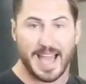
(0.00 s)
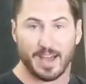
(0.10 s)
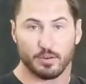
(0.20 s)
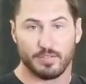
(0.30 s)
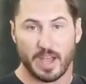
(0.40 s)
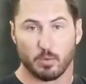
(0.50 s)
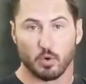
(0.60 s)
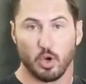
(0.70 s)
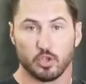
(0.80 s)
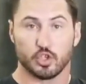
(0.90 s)
out of that
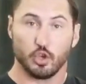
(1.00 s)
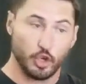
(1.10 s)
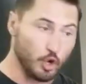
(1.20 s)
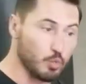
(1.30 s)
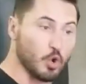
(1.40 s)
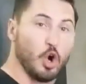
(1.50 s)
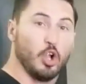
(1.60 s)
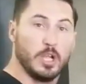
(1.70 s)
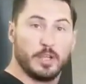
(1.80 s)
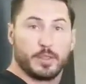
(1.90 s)
roll. So your
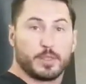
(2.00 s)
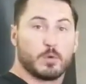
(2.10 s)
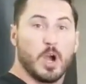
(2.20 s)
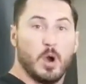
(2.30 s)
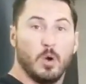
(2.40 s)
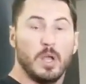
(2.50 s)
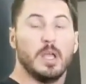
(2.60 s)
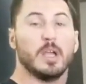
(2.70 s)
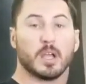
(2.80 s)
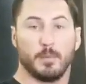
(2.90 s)
roll and throw
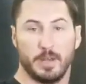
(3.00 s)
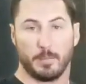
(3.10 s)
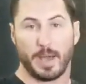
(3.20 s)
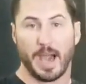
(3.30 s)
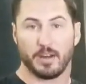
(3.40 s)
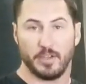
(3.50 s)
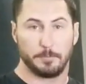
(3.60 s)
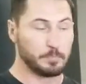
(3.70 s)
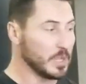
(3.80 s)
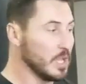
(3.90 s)
coming up out of it.
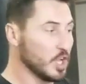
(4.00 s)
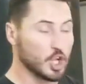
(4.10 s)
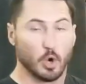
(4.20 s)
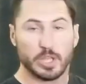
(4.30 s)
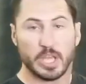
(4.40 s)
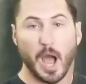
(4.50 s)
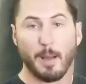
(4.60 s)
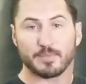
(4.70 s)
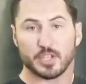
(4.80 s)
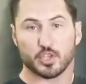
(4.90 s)
Going the opposite